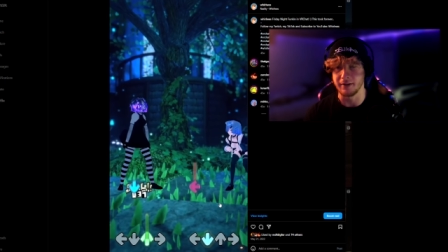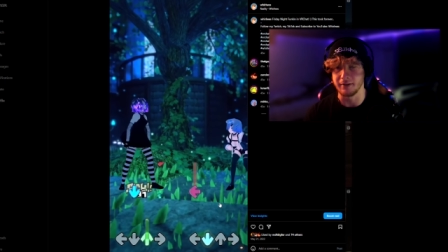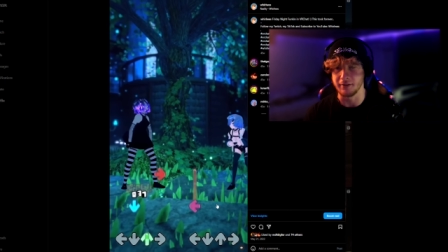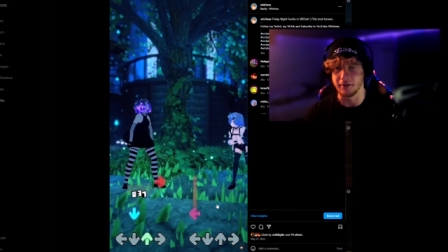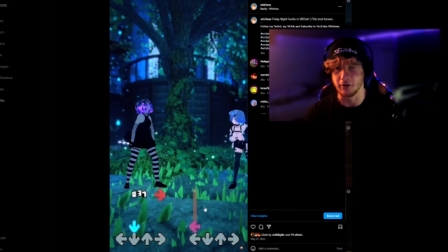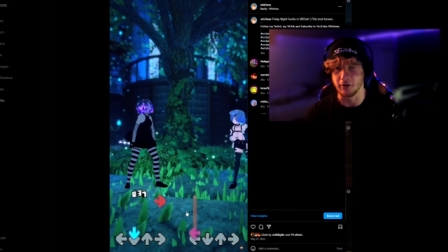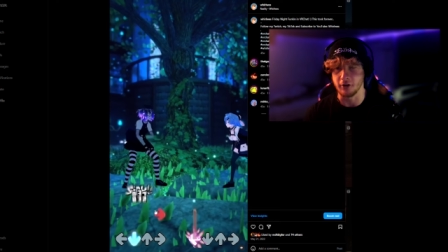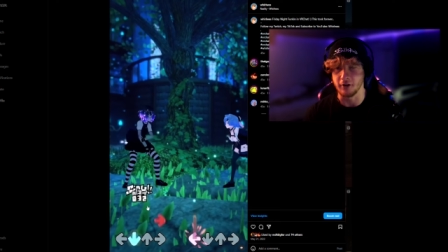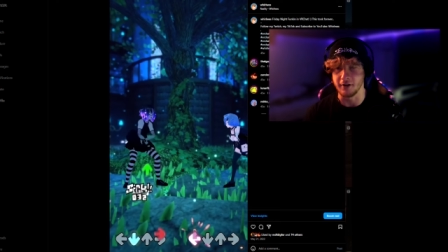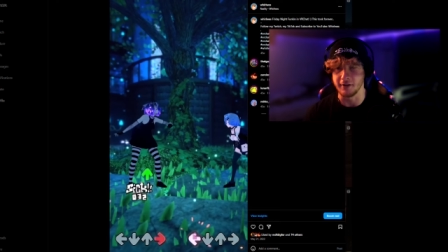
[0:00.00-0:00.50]
I
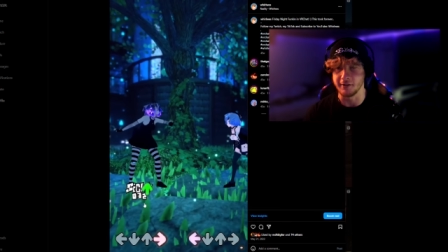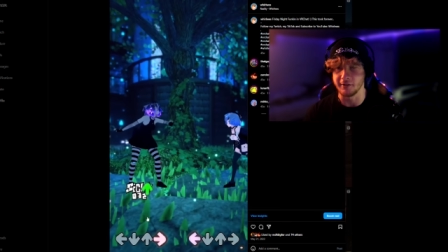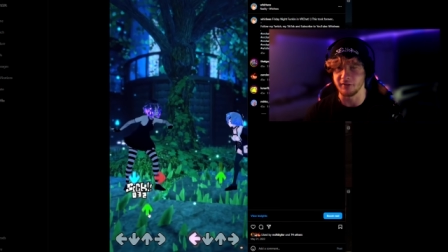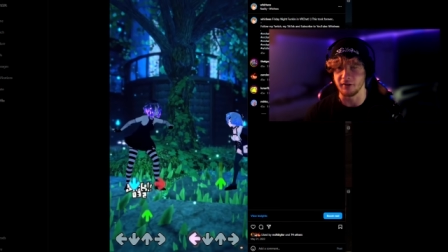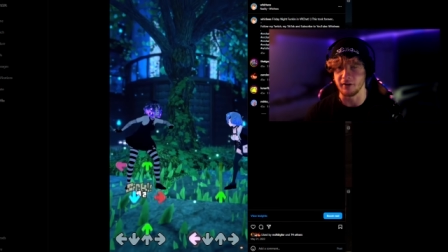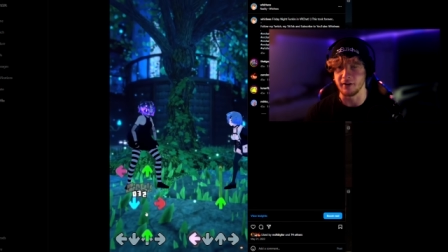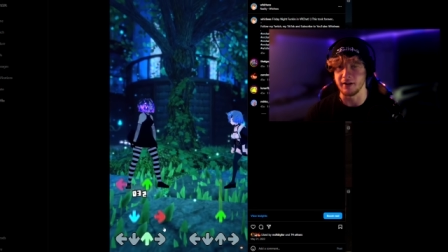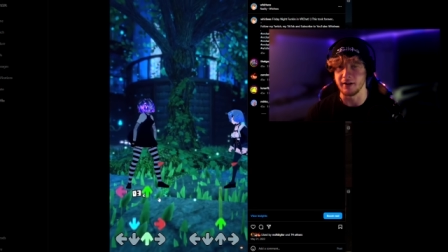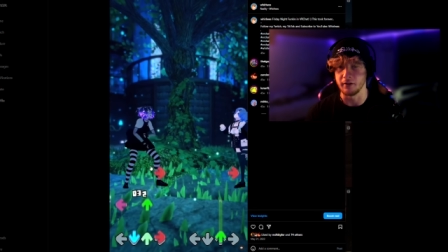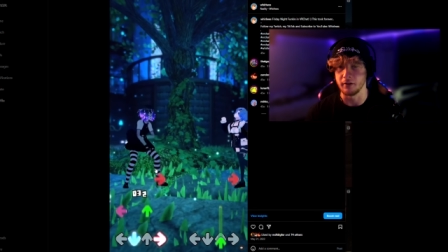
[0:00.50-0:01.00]
did the green
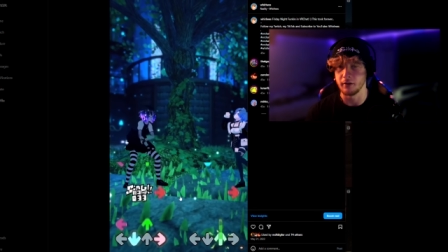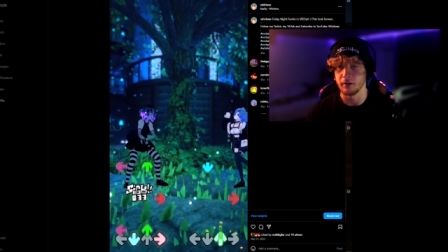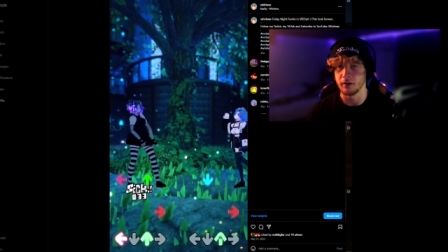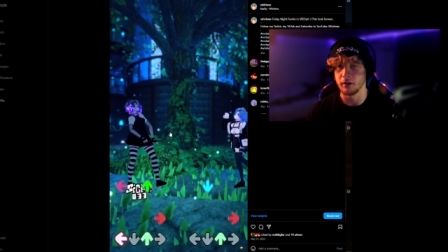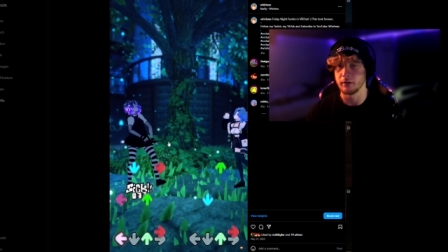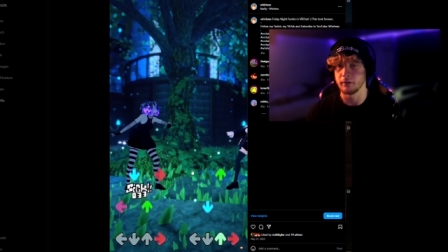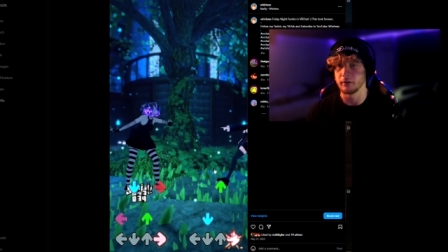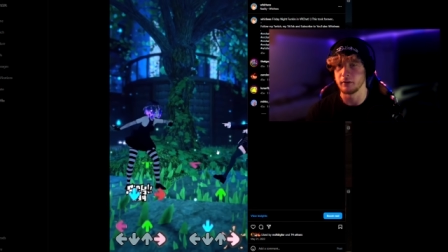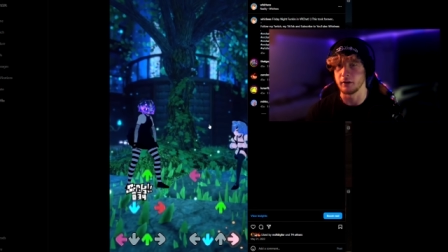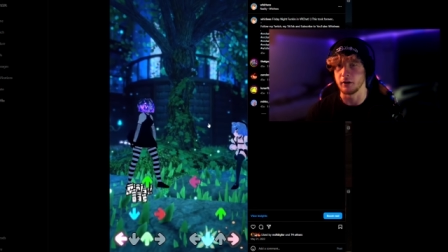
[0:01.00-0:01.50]
screen,
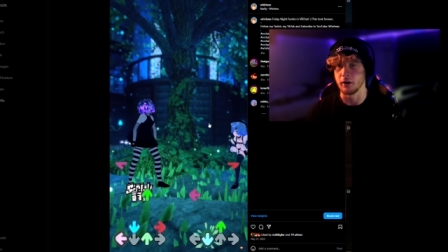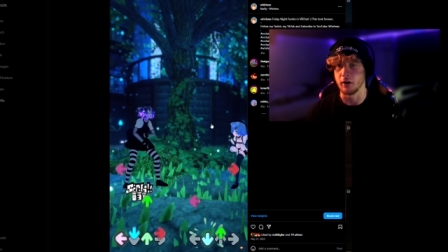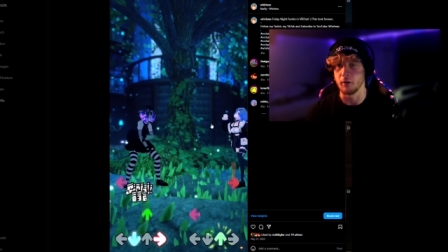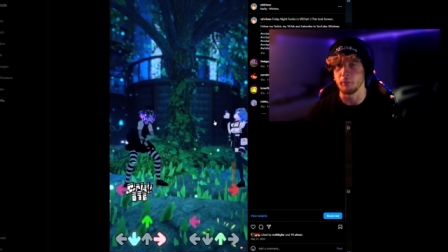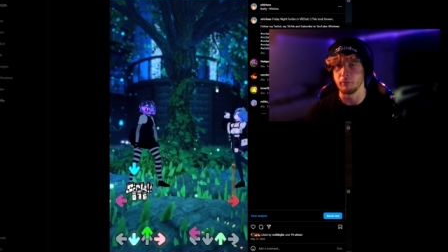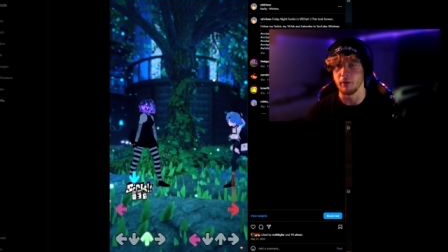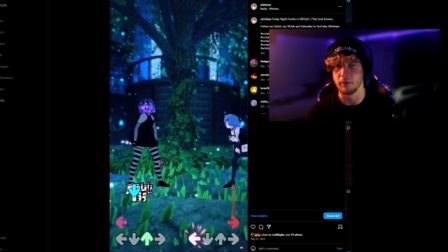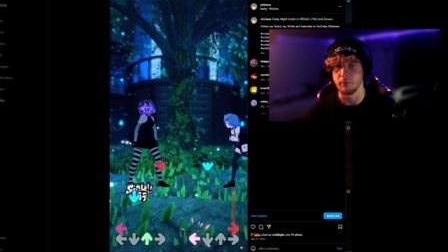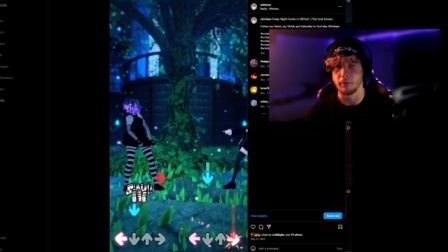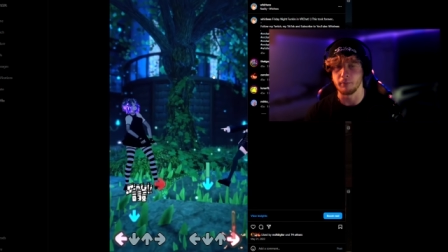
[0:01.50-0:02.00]
you
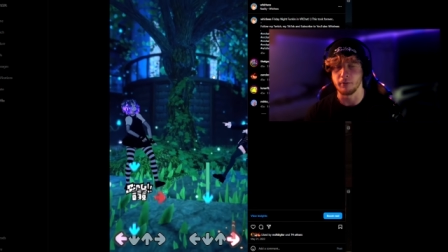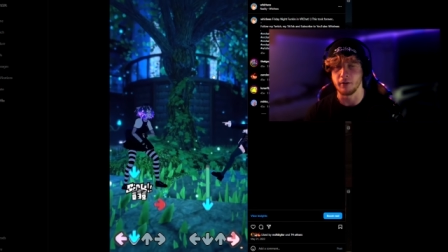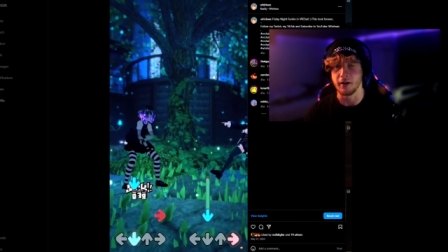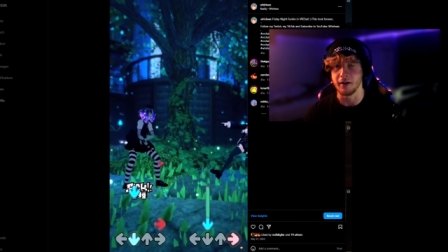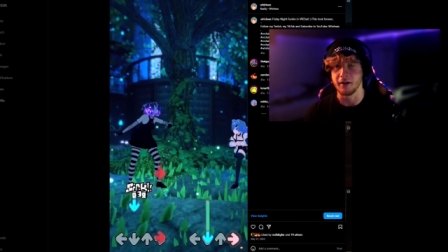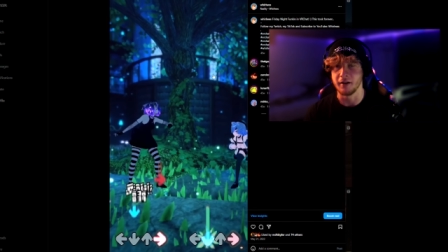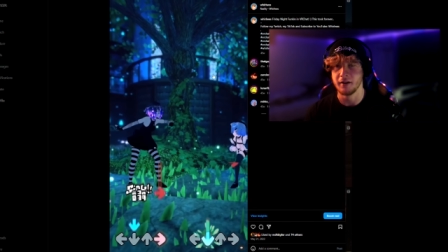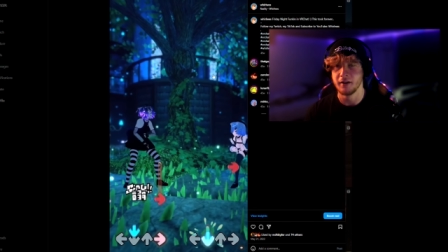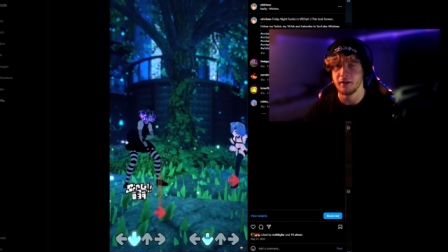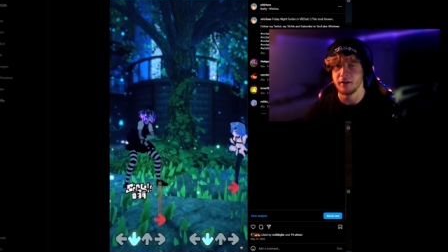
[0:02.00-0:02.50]
know, blah blah
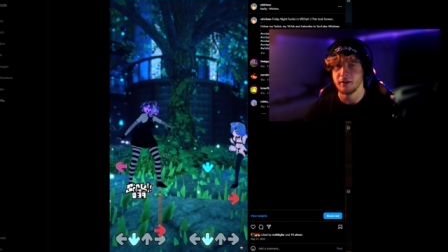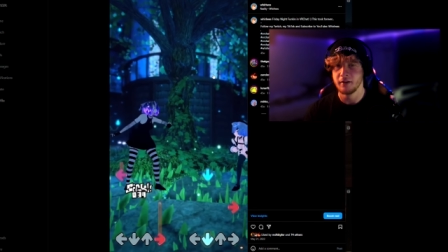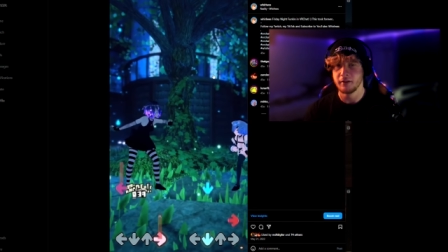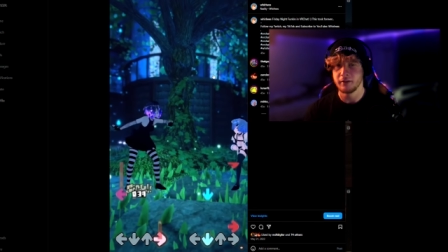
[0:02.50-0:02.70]
blah.